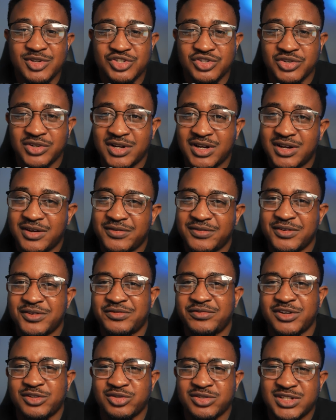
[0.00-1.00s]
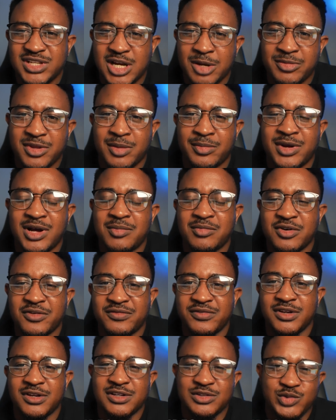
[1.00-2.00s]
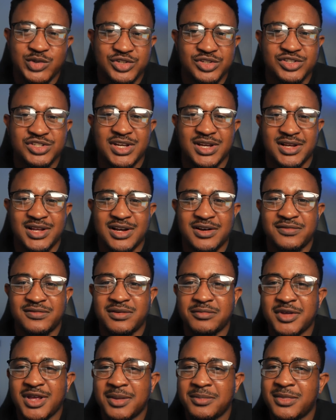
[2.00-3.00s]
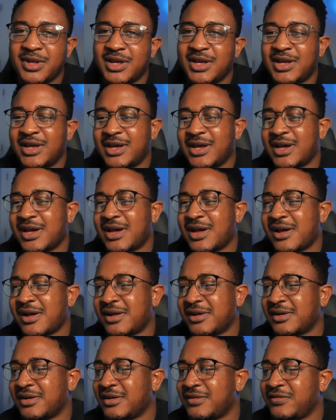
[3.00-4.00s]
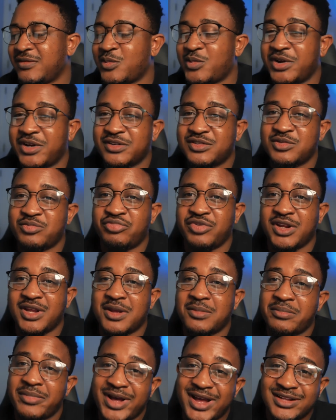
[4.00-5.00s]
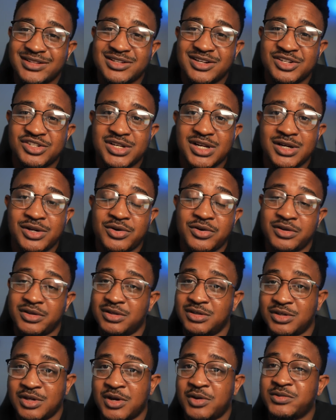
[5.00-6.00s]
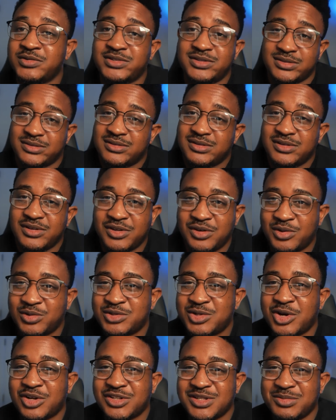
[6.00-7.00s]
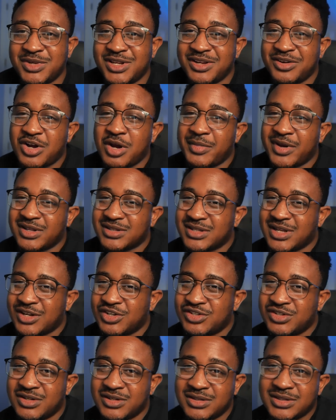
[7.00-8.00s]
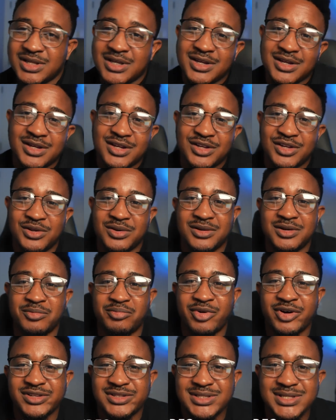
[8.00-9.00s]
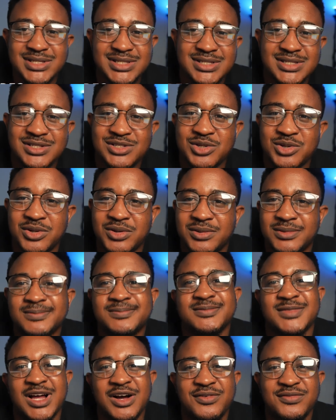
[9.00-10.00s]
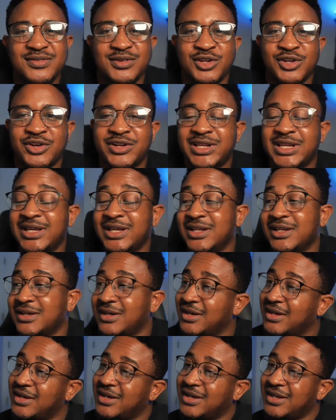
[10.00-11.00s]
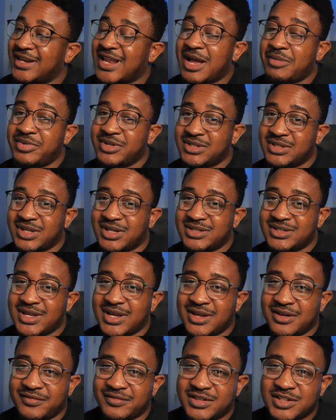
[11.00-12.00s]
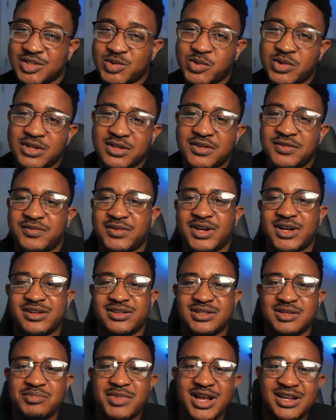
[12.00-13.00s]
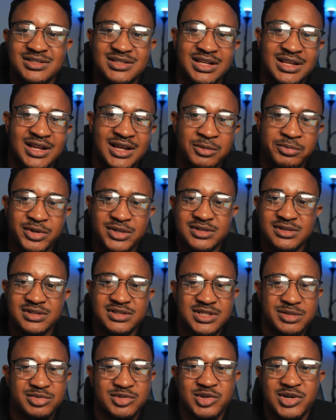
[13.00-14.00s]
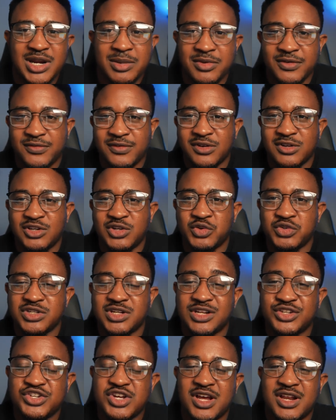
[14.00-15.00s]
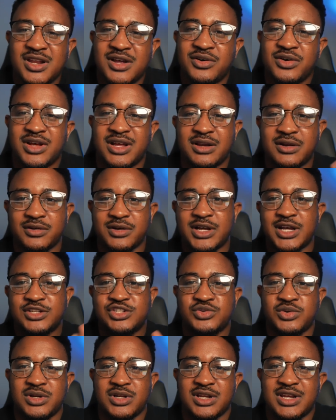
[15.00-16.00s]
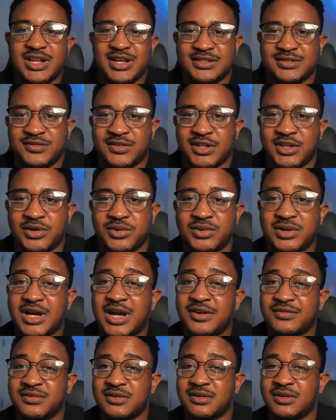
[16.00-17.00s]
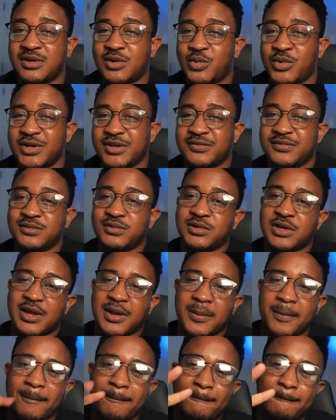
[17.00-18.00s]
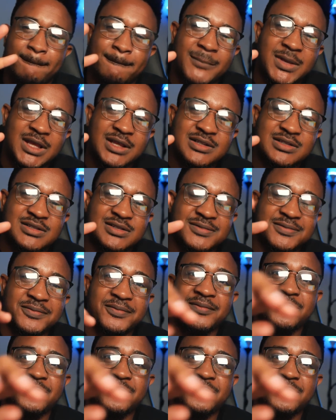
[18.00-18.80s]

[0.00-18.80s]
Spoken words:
Sugar, feel free to tell me about more videos we should check out from him. And if you want us to bring him back to the channel or you don't, you know, talk to me in the comment section. You're the bosses, so I'll follow your lead. That being said, it's the end of this one. Don't forget to smash the like button, subscribe if you're new to the channel, and I'll catch you on the next video. Have a wonderful day. Peace.